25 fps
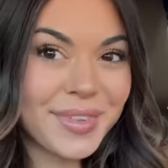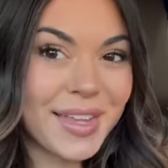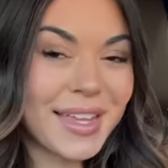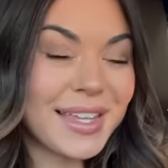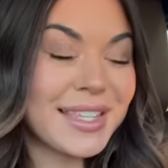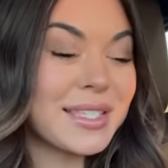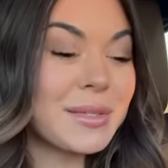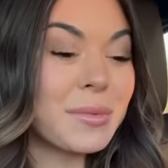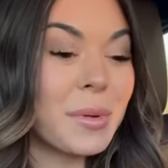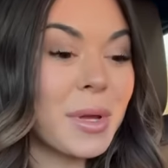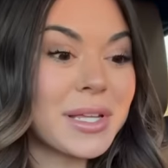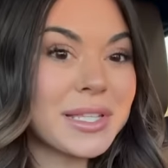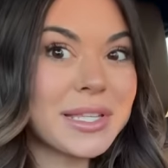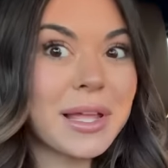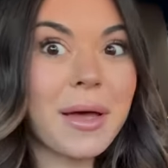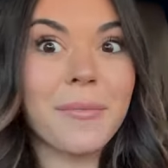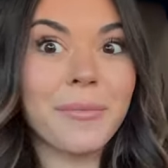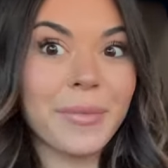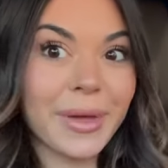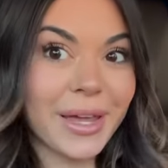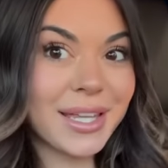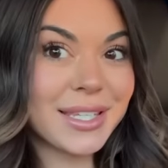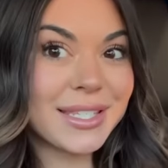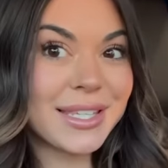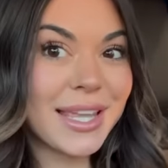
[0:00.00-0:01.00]
It smells
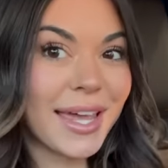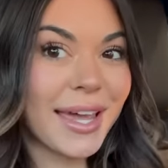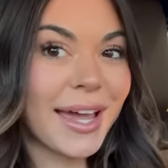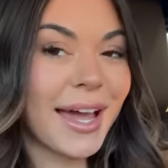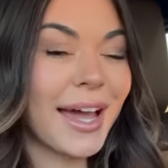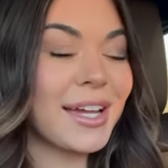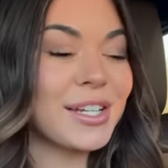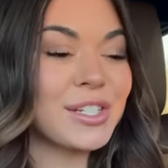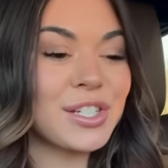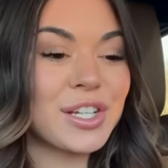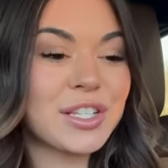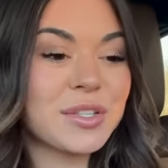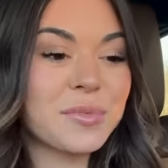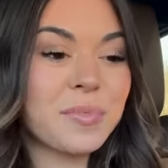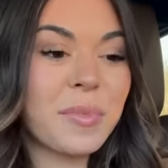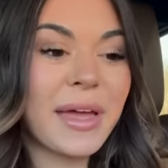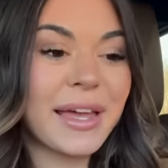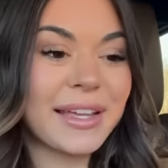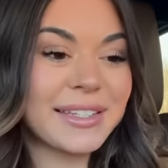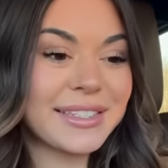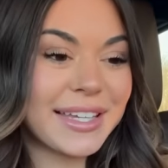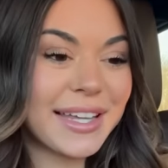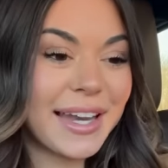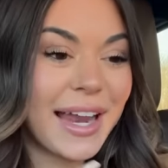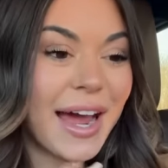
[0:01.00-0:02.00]
amazing. I just
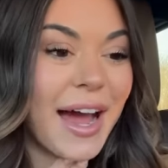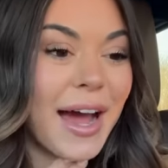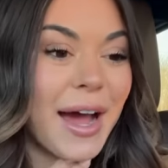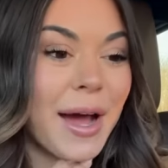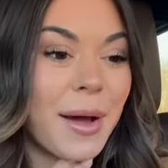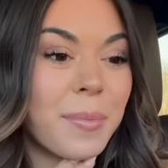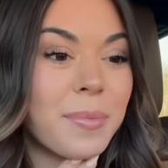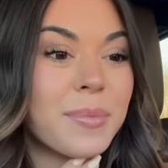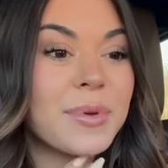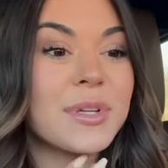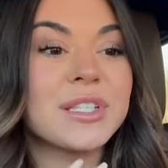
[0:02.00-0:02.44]
picked it up.